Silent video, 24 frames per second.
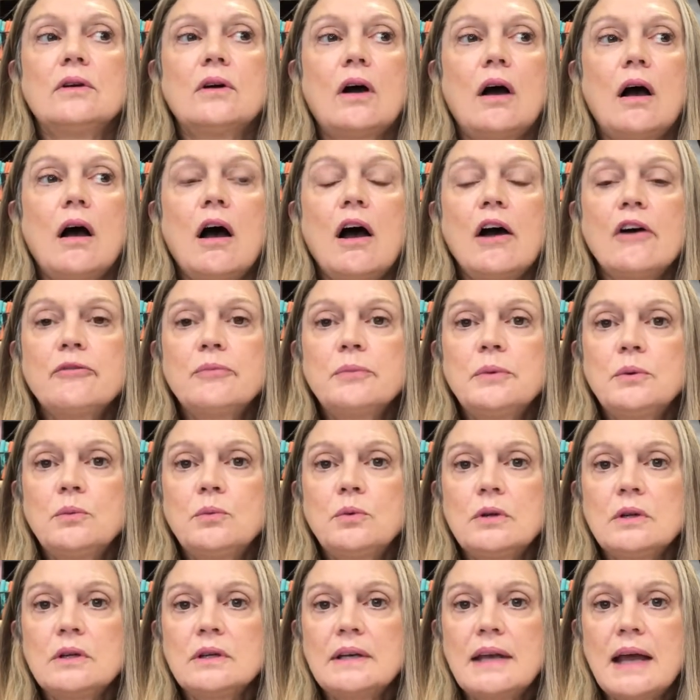Hoffman
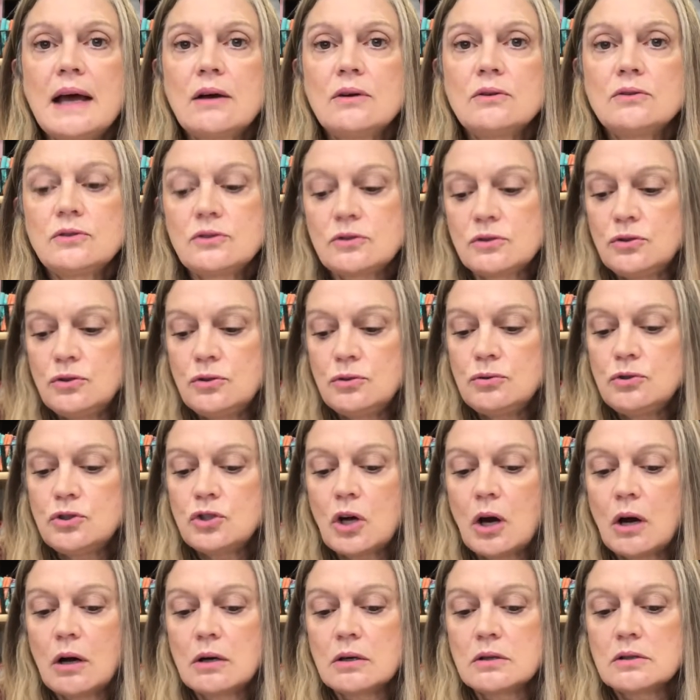will announce new
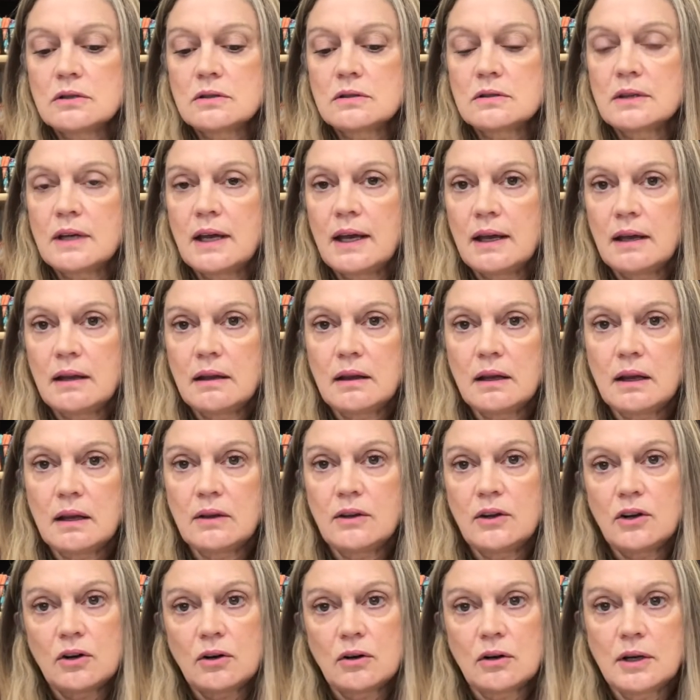charts and then
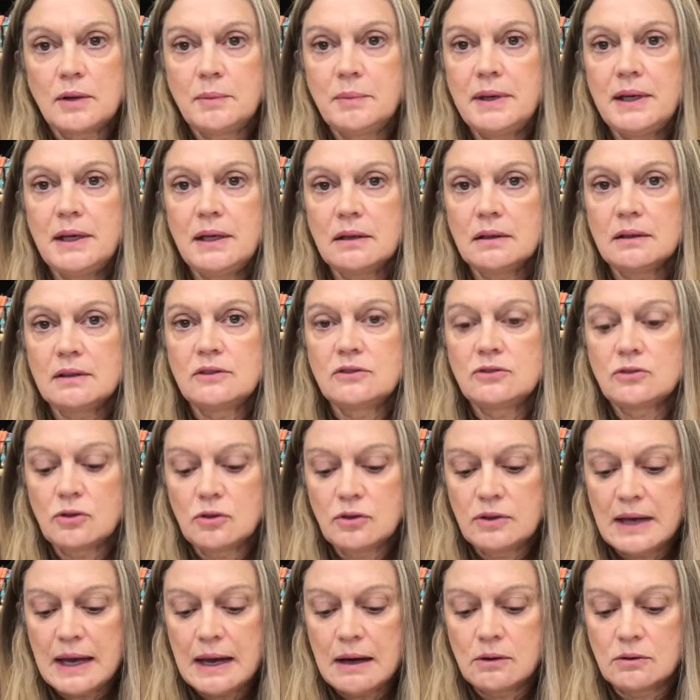they're immediately
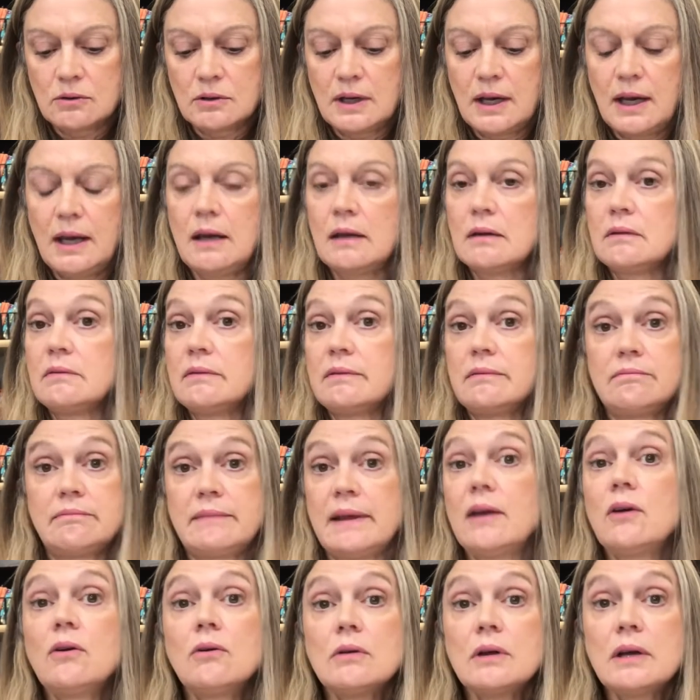sold out and
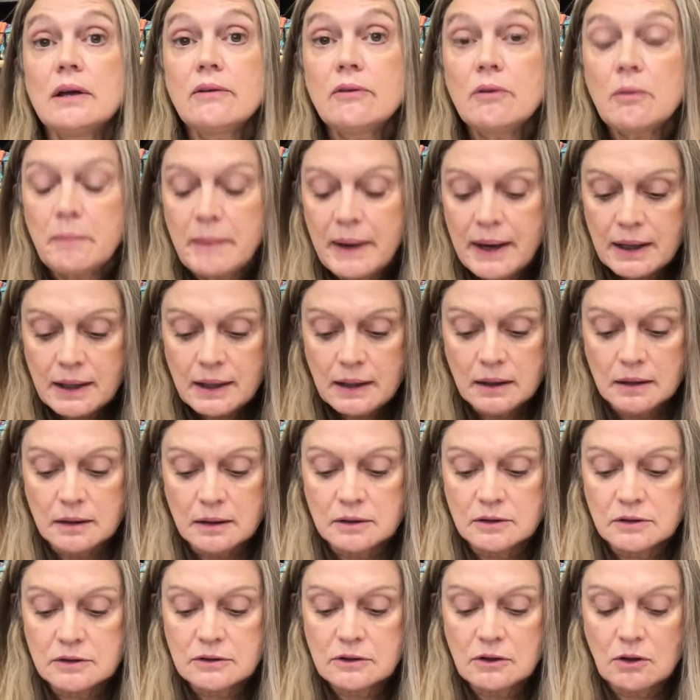they don't give them back
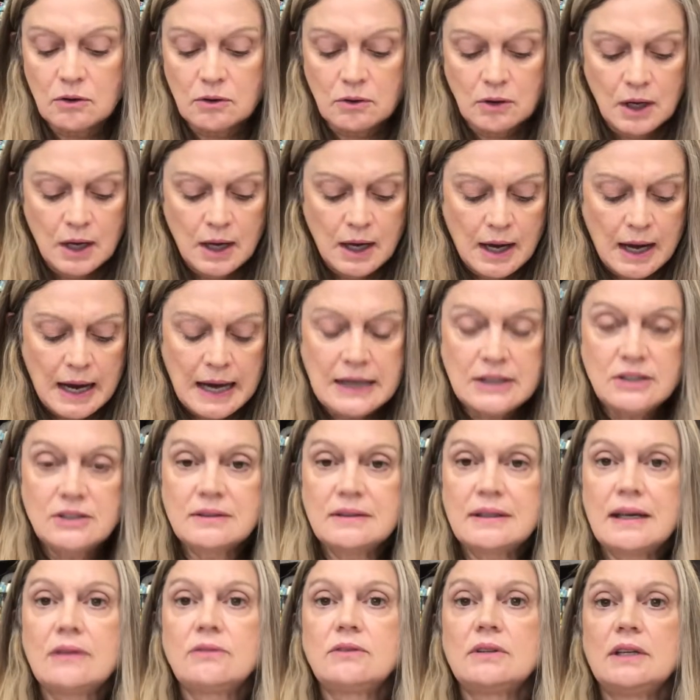in. So I just
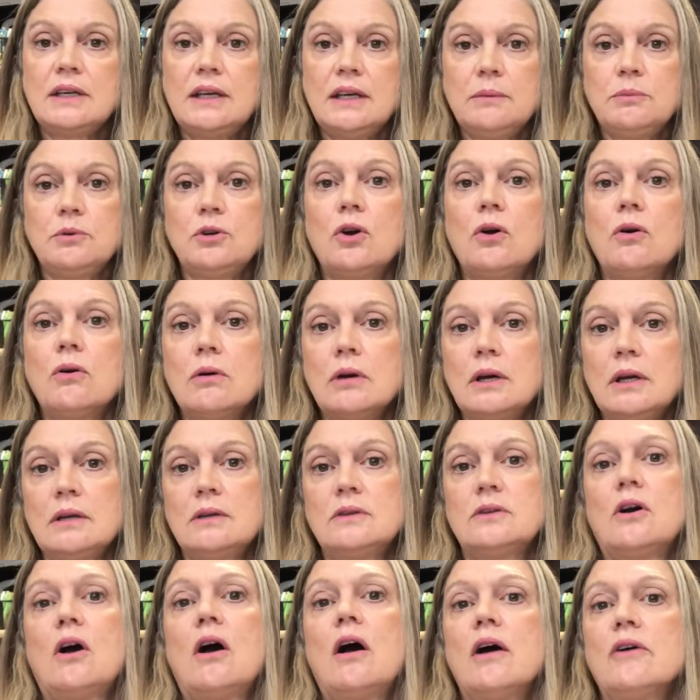have to keep going
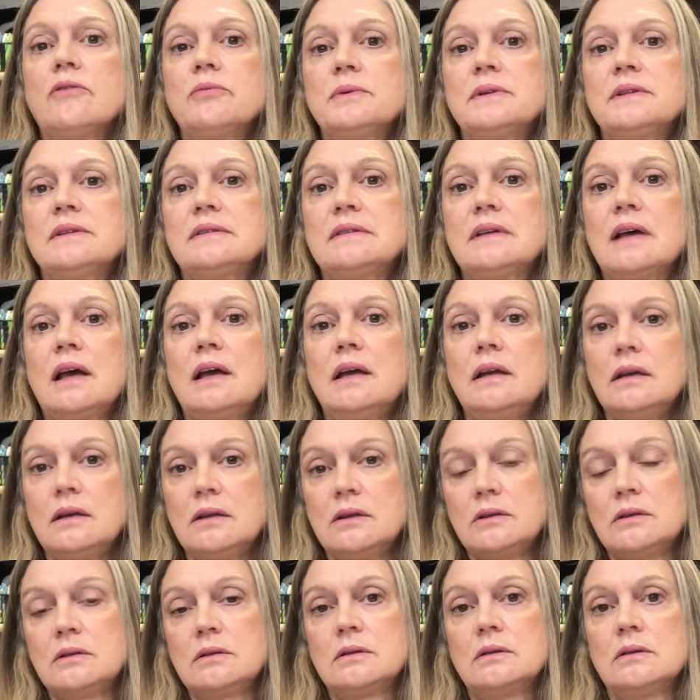to Hoffman's site
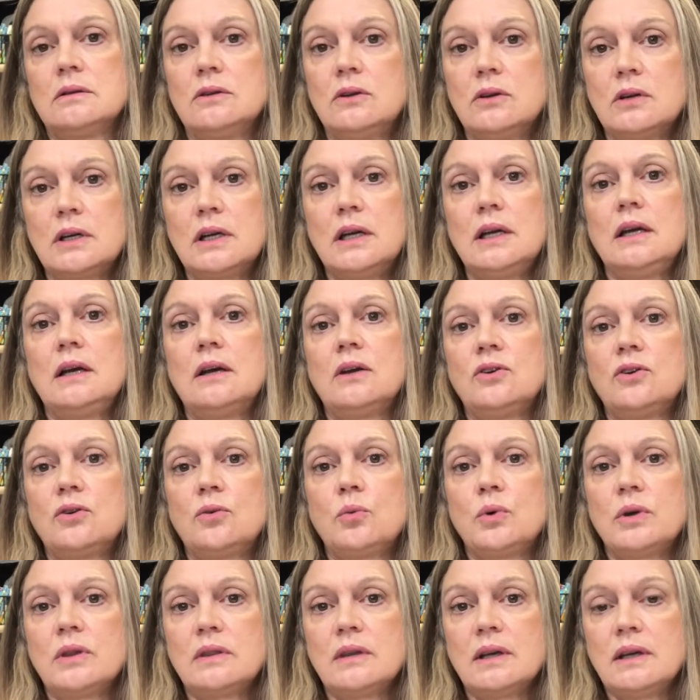and looking under
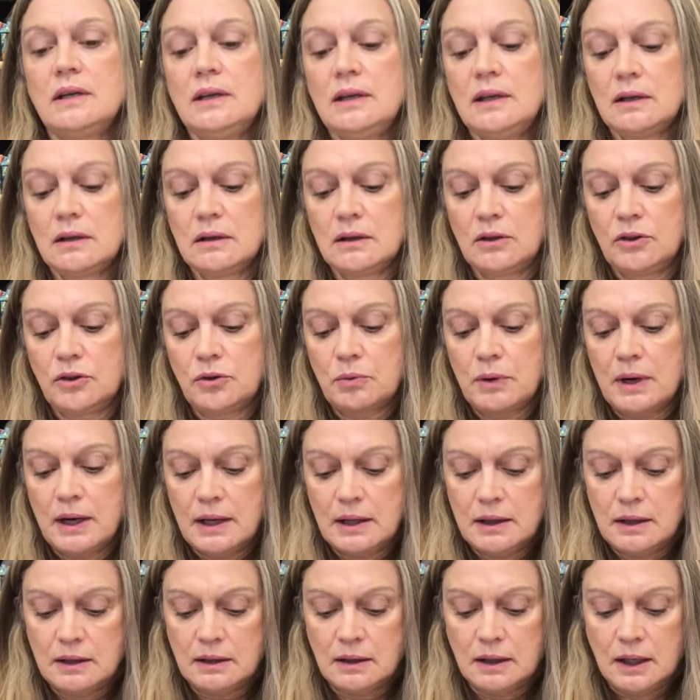with thy needle and thread
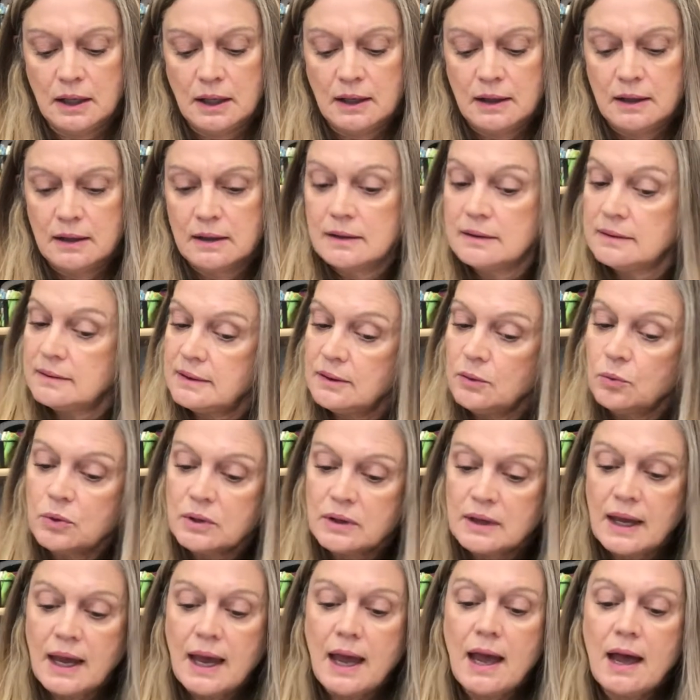and see what
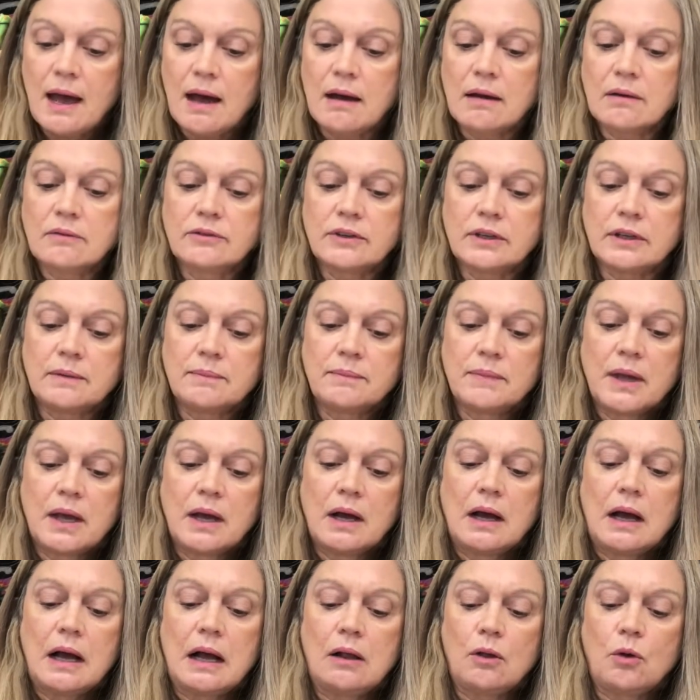they have, and
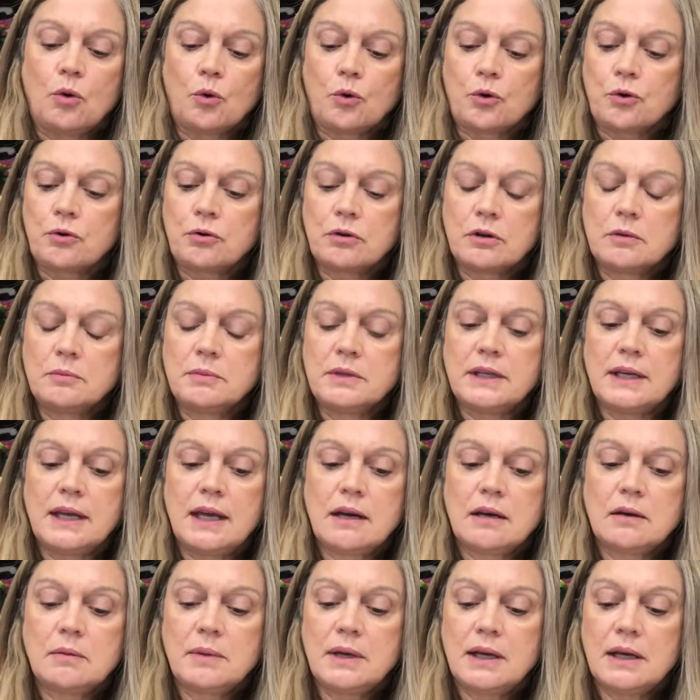I'll order them and get
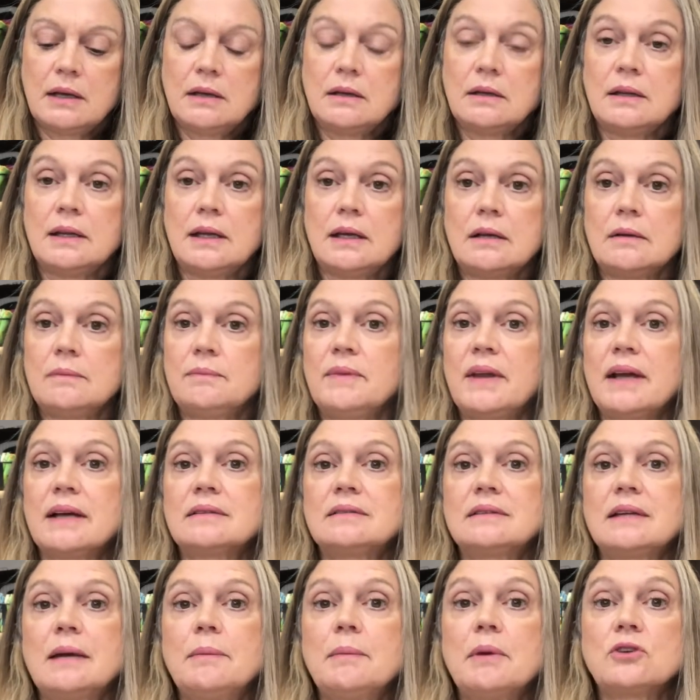them in, and then next
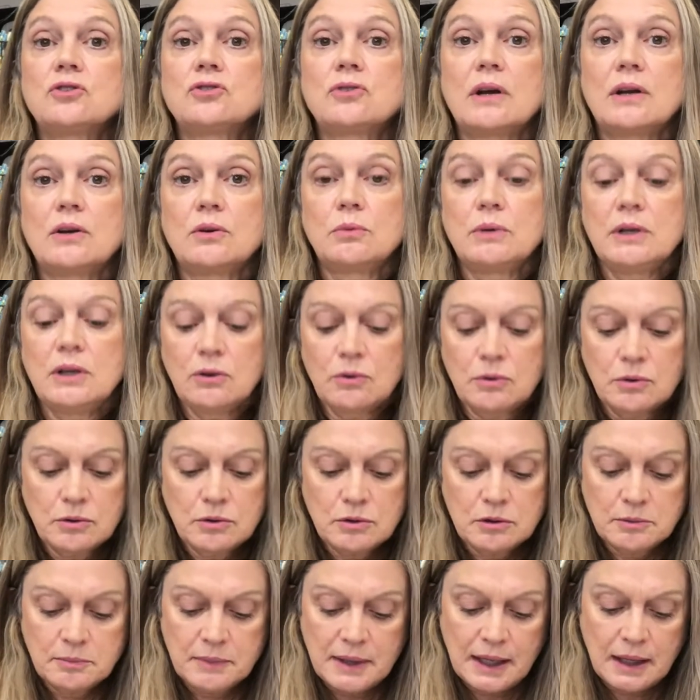time I'll try to reorder
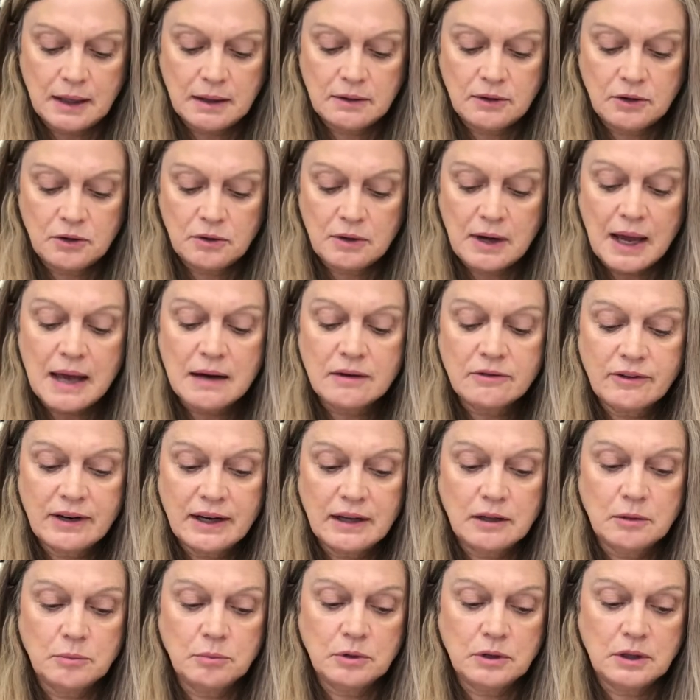them and they're not
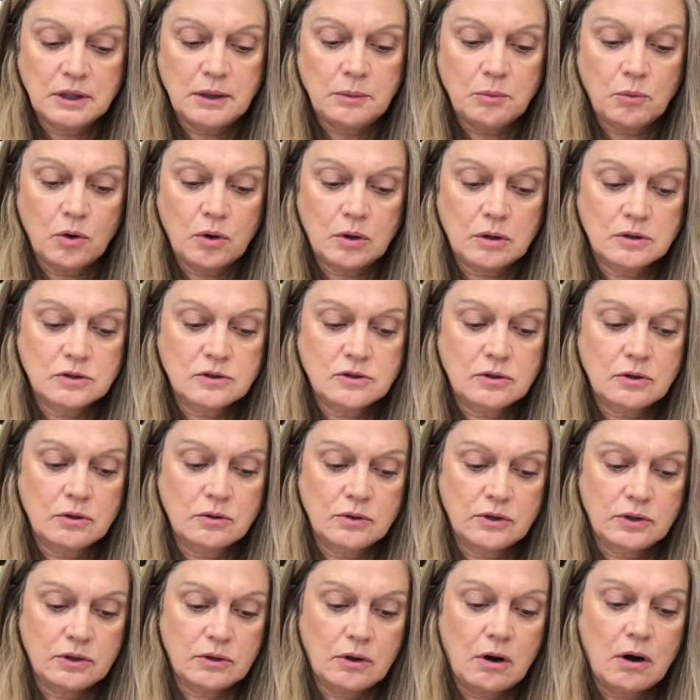available anymore. So
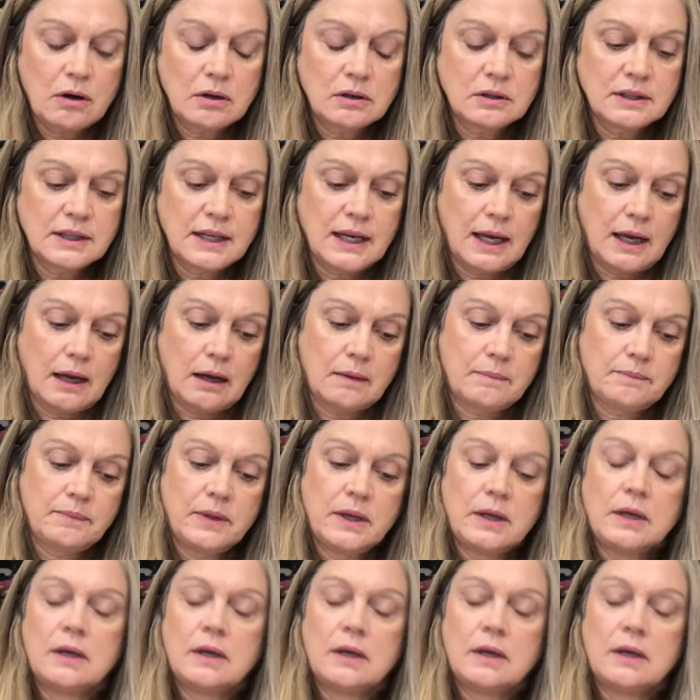they're hard to get.